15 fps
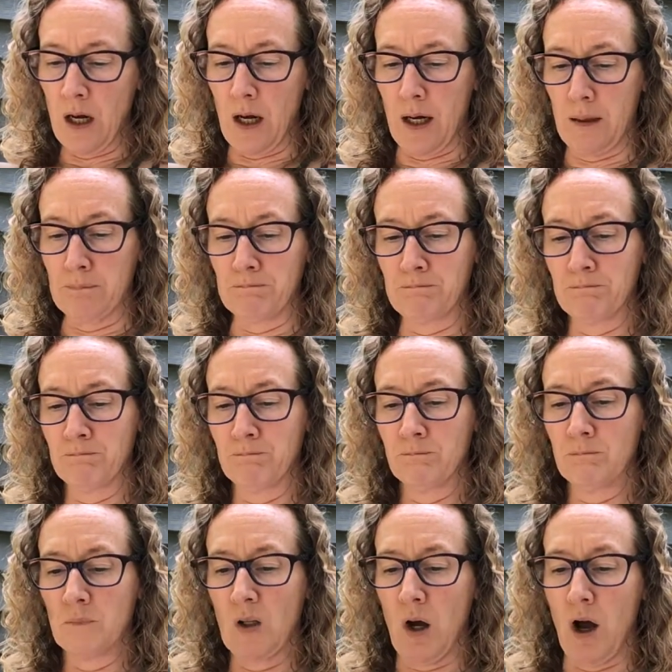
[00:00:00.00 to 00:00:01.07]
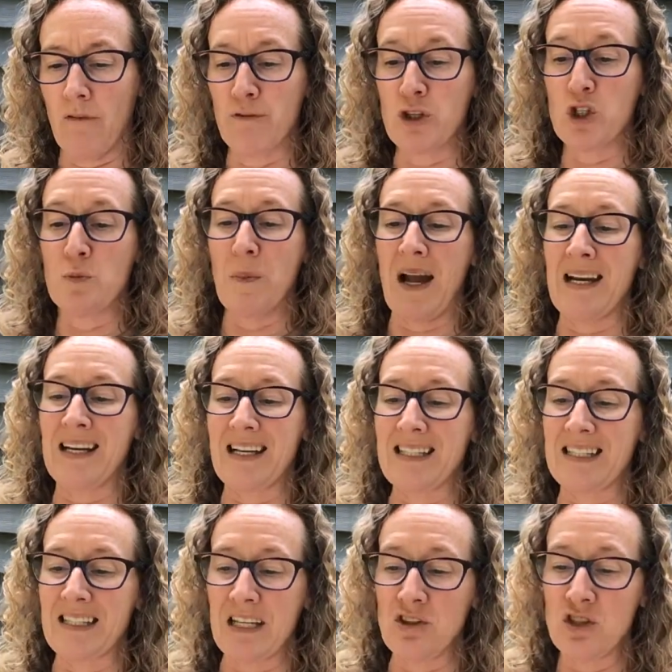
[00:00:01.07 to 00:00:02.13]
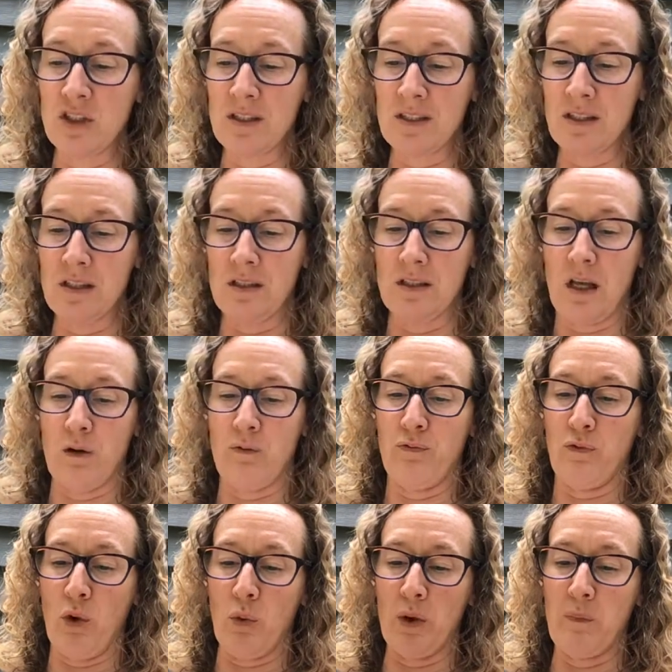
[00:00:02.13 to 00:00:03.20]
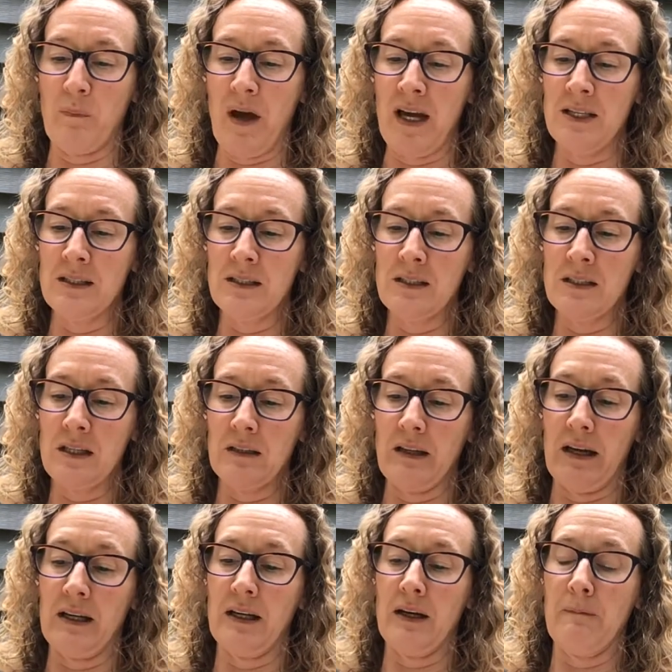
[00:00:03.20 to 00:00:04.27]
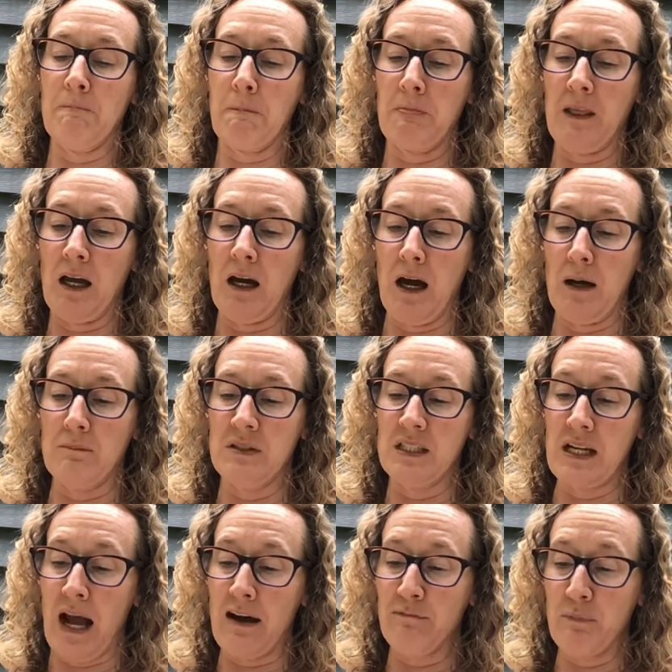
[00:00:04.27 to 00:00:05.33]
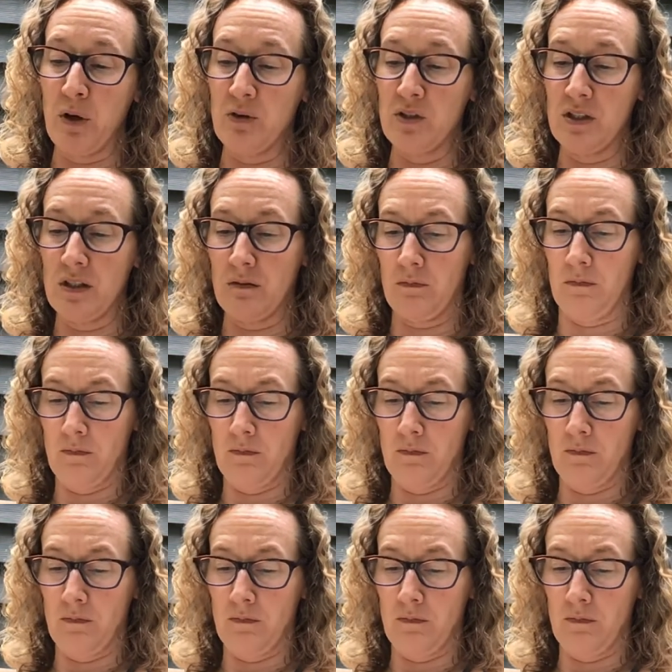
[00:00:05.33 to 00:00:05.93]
Offer spine extensions instead of forward bends, like staff pose.